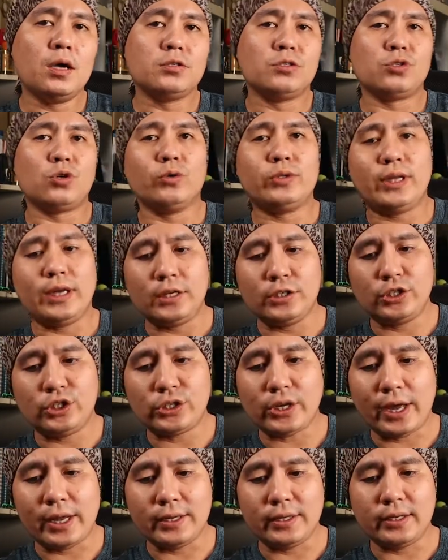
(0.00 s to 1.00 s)
So they
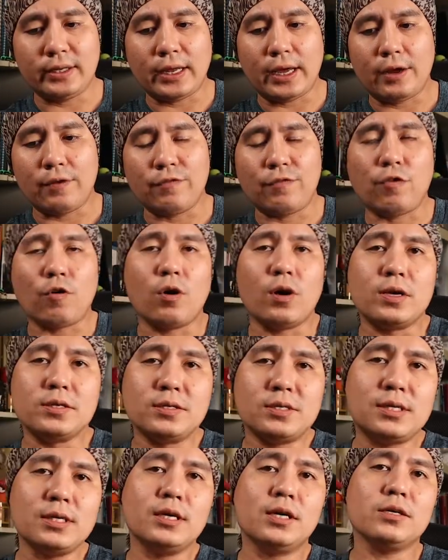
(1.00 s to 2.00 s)
shared that for a
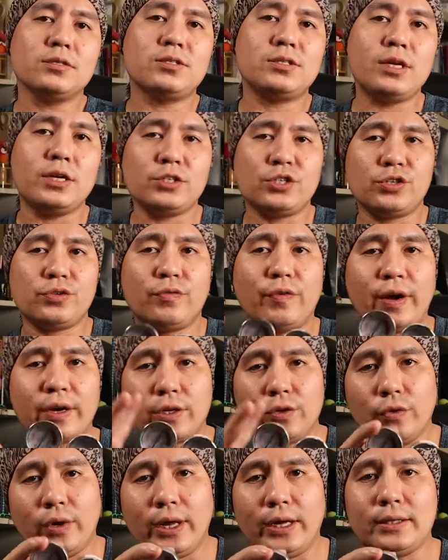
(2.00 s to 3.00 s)
single stage
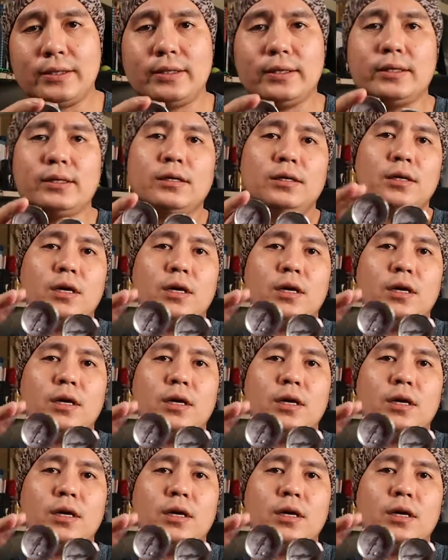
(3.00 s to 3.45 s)
regulator,